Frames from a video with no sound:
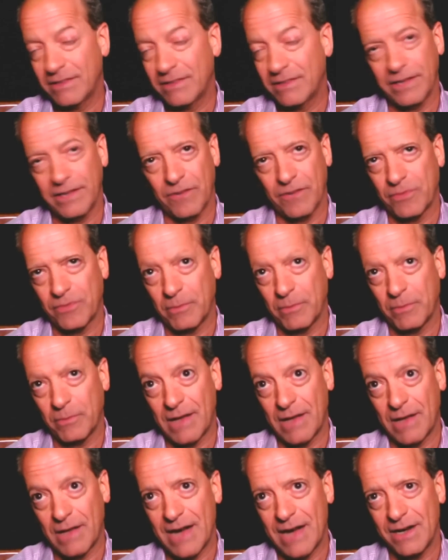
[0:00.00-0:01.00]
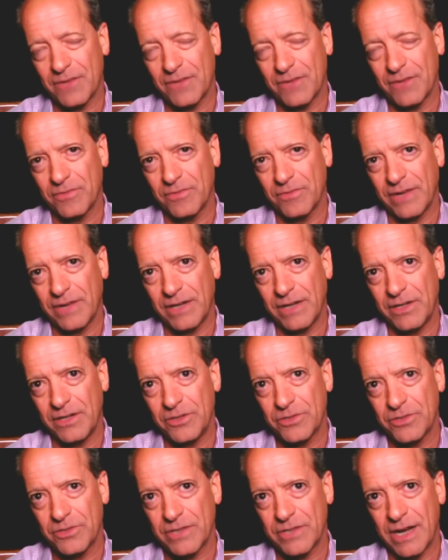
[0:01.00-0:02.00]
it loud and clear from a lot of different
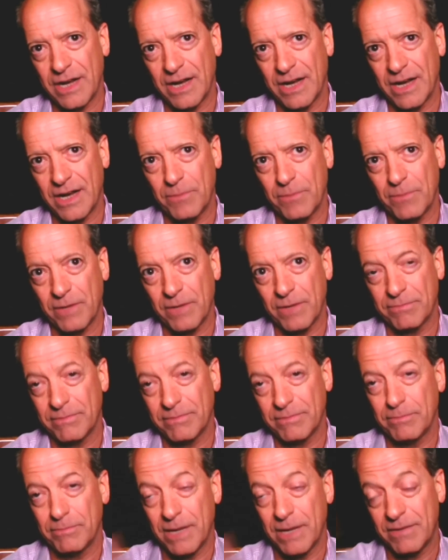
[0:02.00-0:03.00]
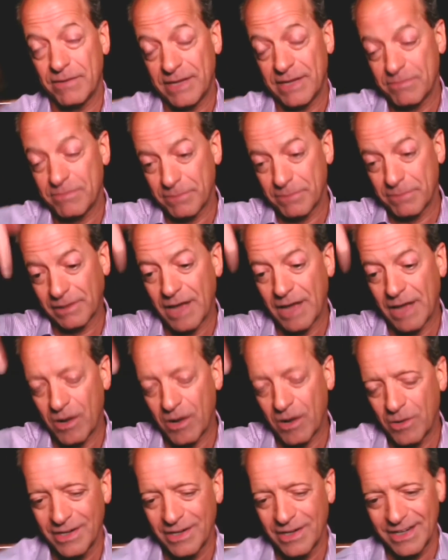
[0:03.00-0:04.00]
venues, uh, above, above and
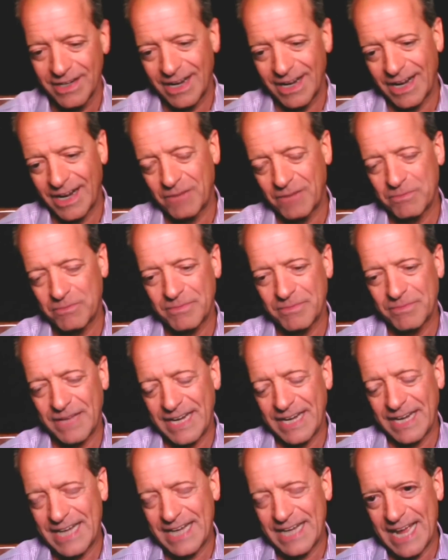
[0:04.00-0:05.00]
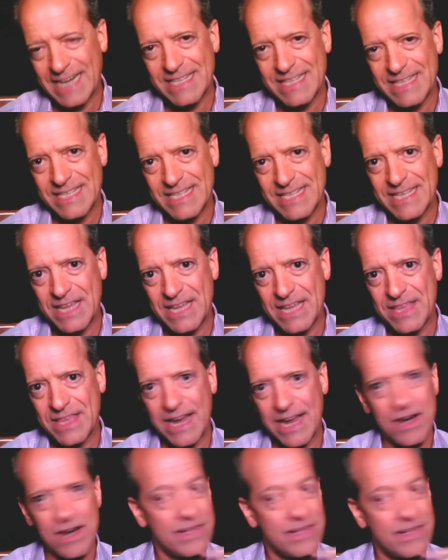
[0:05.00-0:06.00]
below, yeah. um, and and
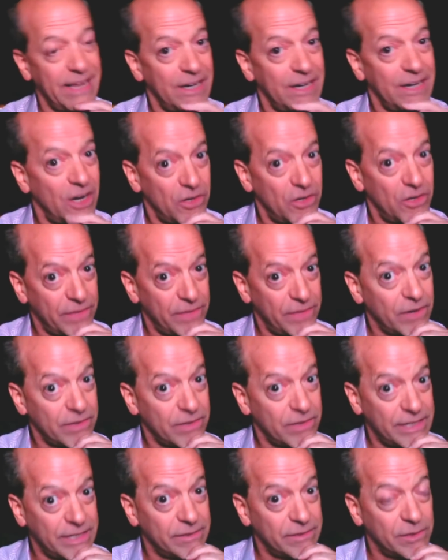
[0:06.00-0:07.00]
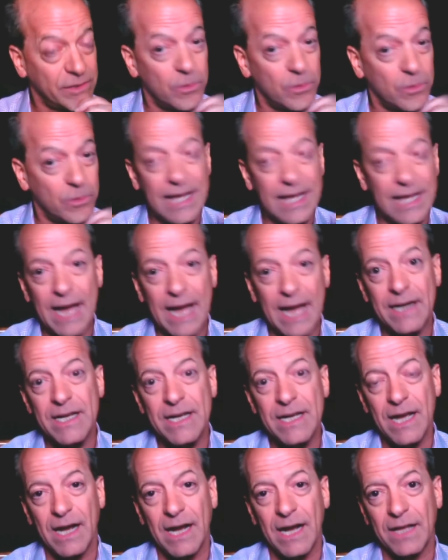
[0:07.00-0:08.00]
they they know they're dealing with
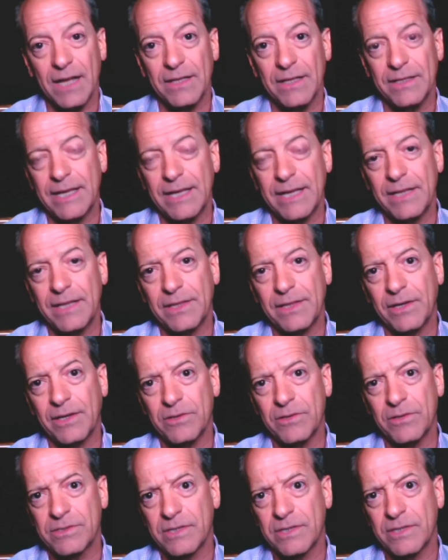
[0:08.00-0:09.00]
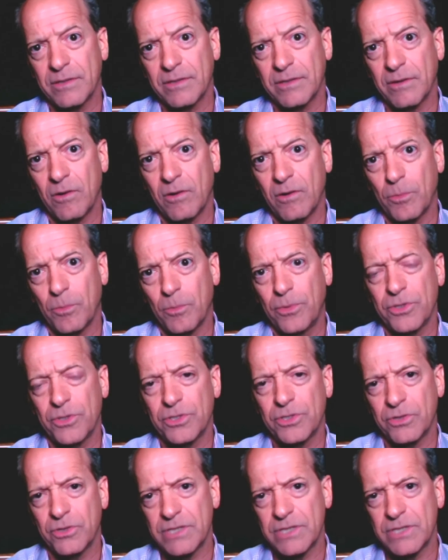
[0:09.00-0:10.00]
that. Uh, th there's the whole
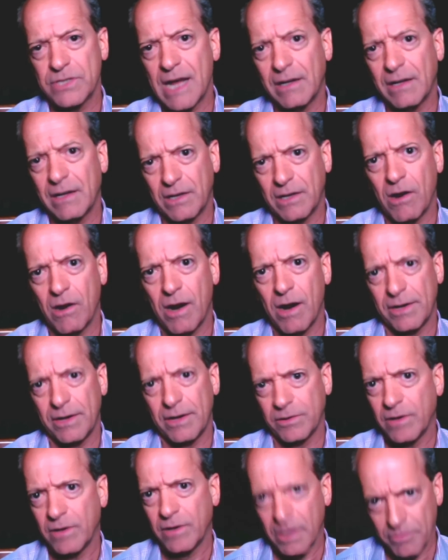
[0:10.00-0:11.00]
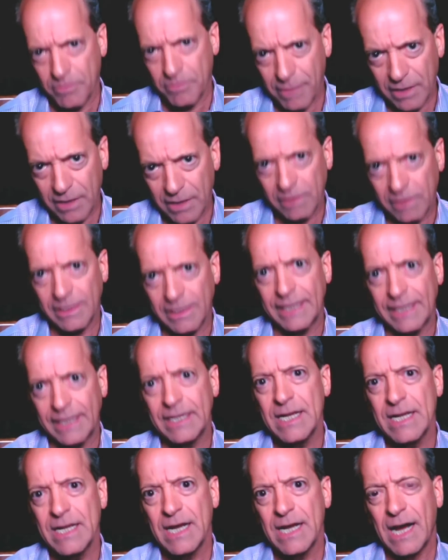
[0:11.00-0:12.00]
push towards a la carte or
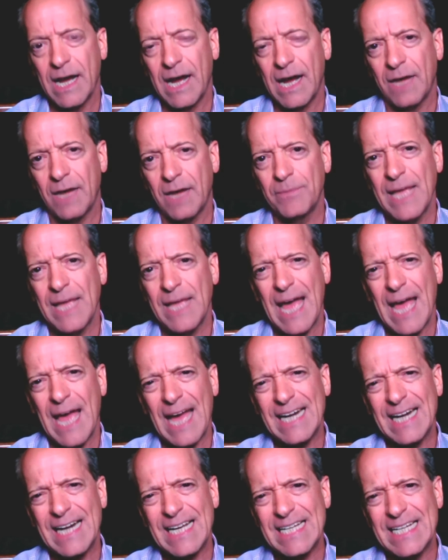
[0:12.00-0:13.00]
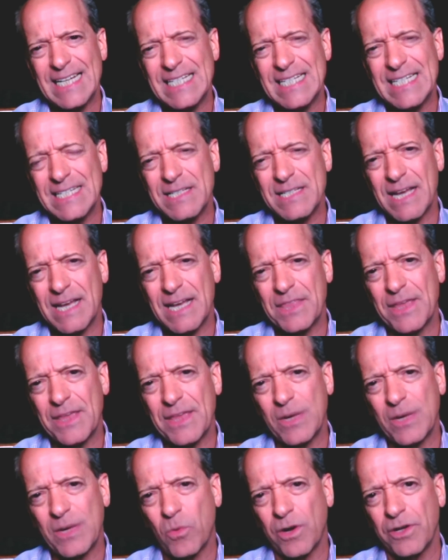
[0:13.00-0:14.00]
unbundling, yeah. um, and it, it, I
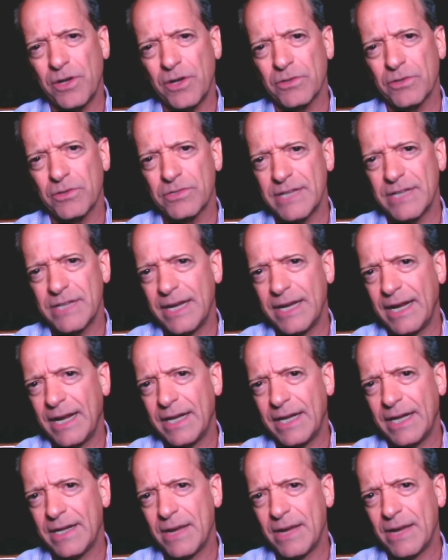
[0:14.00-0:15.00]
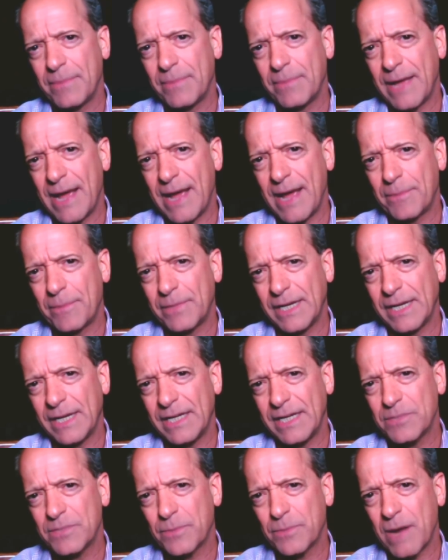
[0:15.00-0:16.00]
think where you'll see it end up
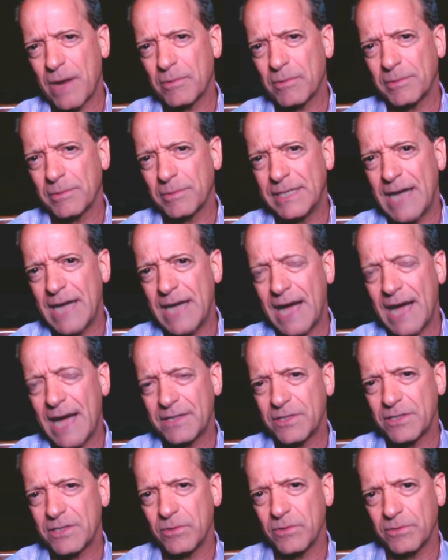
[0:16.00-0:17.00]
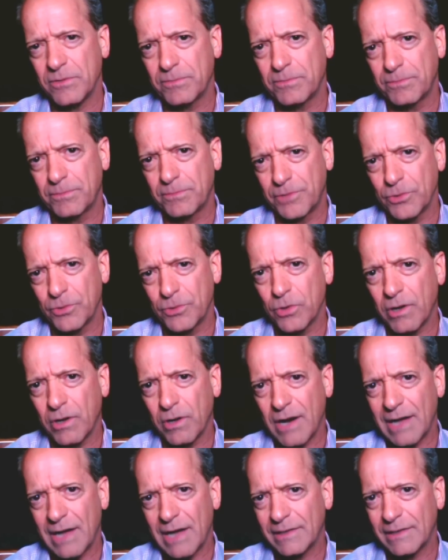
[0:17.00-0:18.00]
happening is probably not to a
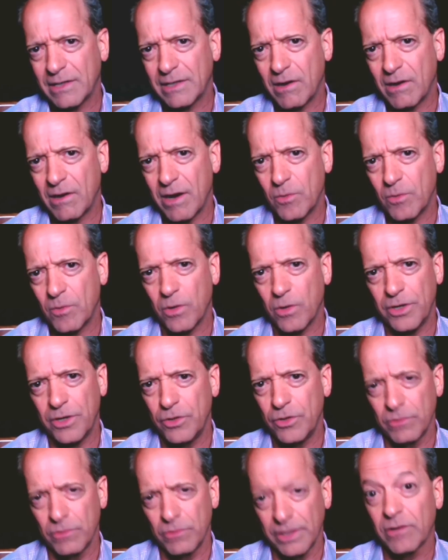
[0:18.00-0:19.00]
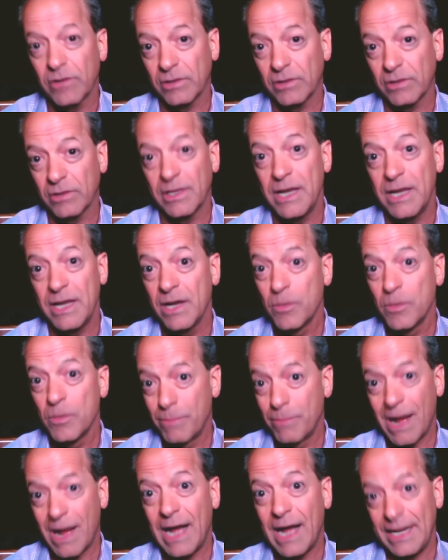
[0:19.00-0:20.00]
pure a la carte where you literally
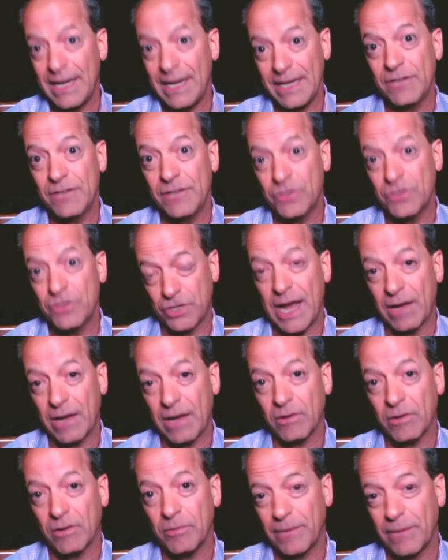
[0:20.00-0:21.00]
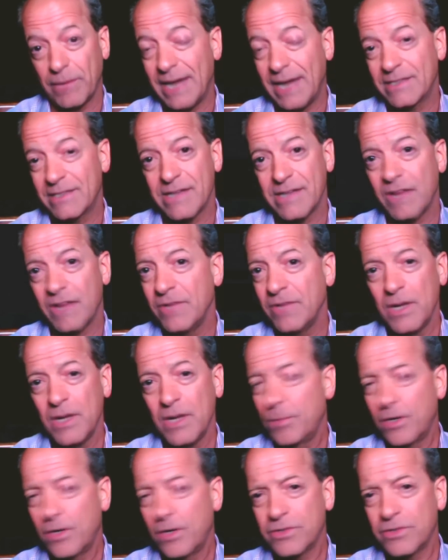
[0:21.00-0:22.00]
buy each channel by itself,
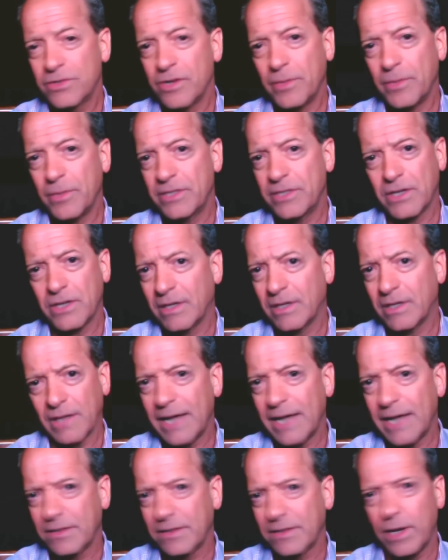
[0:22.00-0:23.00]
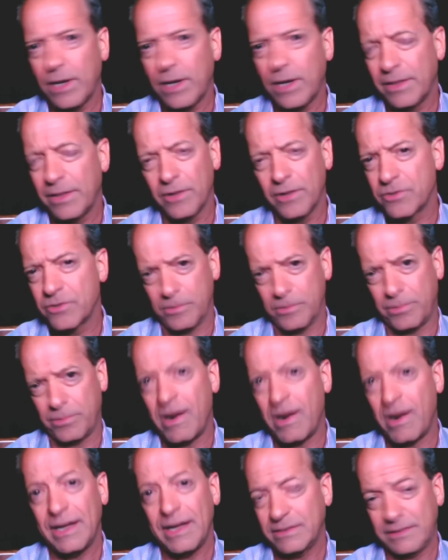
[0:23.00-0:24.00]
because nobody's going to like the way those are
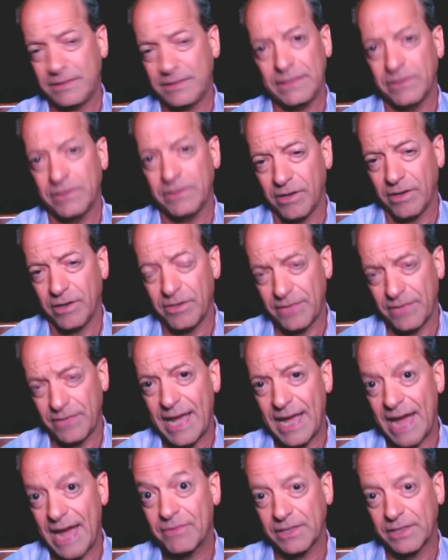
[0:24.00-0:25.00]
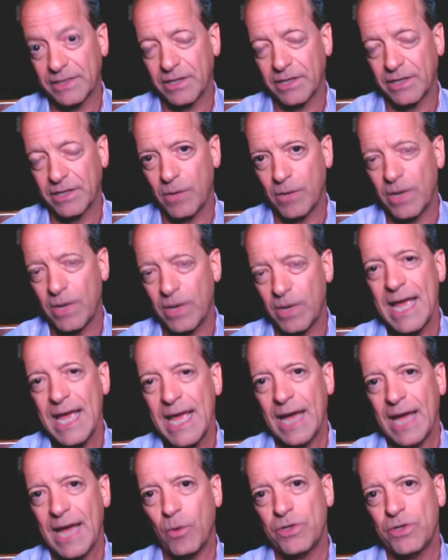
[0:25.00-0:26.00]
priced yeah. either if yeah. they have to go that way.
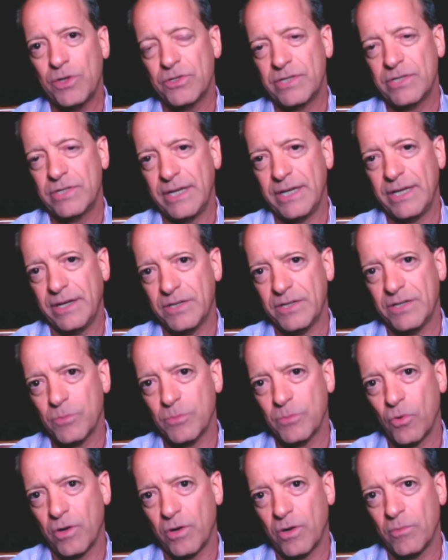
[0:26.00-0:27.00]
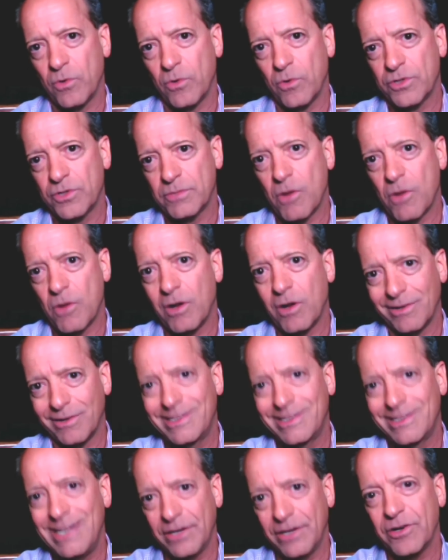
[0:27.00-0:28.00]
And what you're seeing is more and more
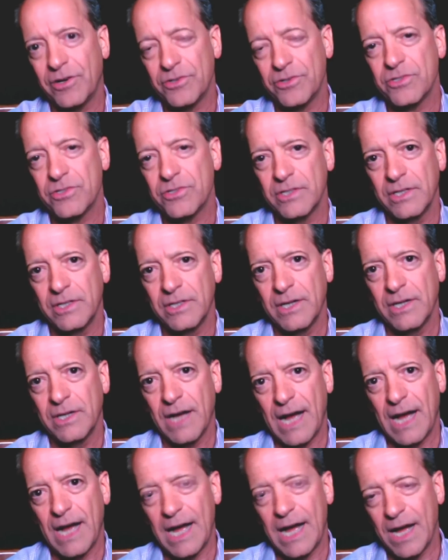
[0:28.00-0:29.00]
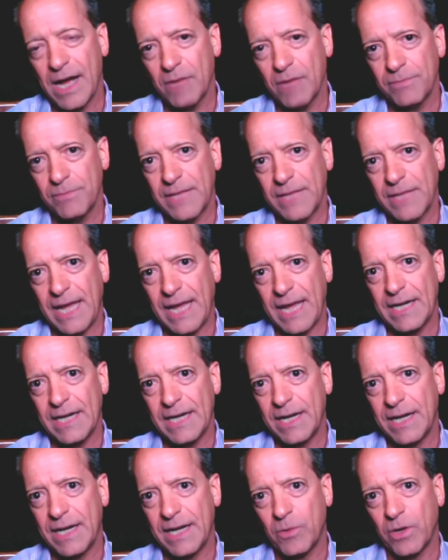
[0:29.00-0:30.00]
smaller tiers. Um,
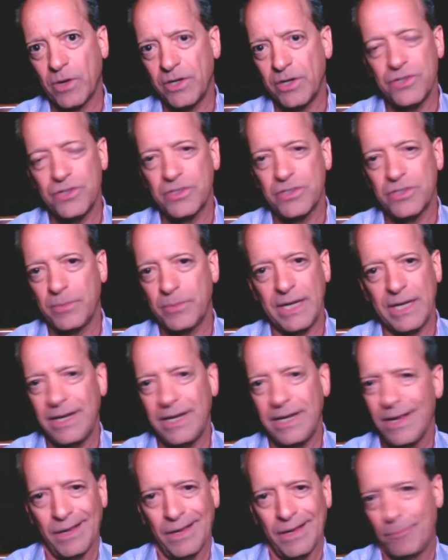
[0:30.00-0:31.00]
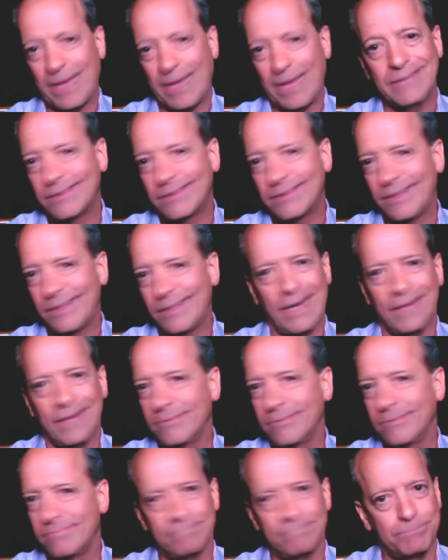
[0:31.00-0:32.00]
and where it used to be basic
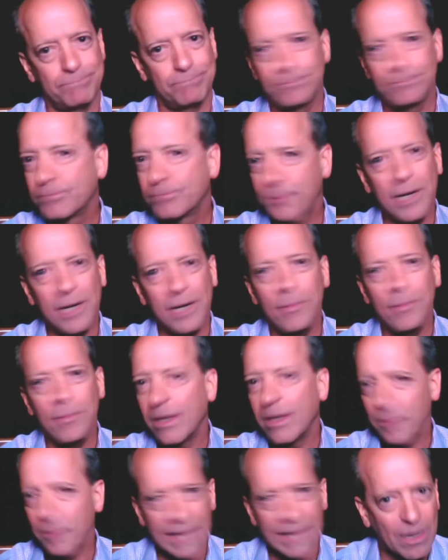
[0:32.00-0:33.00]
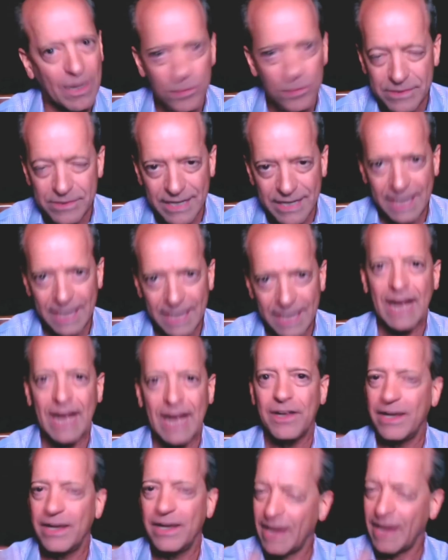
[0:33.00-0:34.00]
and premium, and that was it.
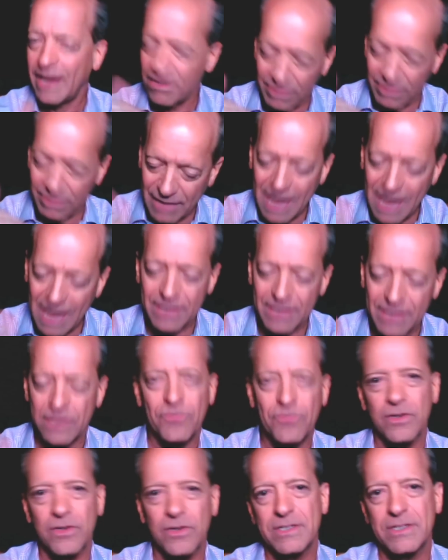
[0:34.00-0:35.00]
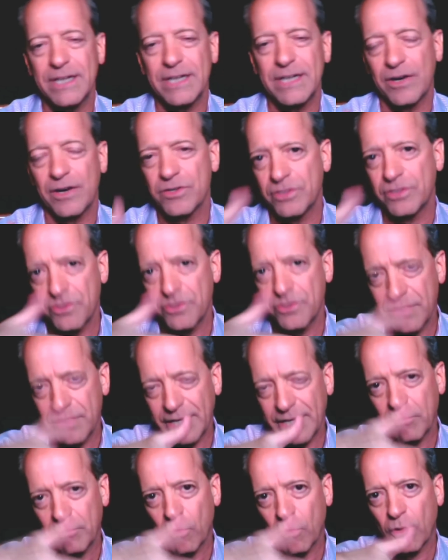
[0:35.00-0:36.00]
Now you have a lot of different tiers, and you're
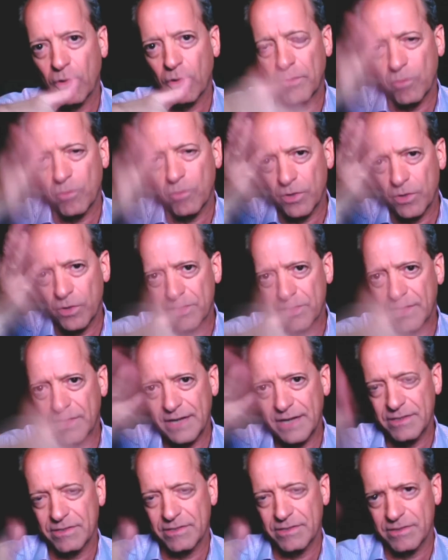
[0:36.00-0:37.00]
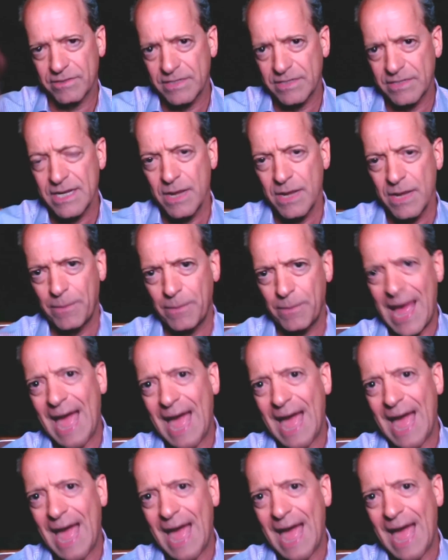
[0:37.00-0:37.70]
seeing more and more slices and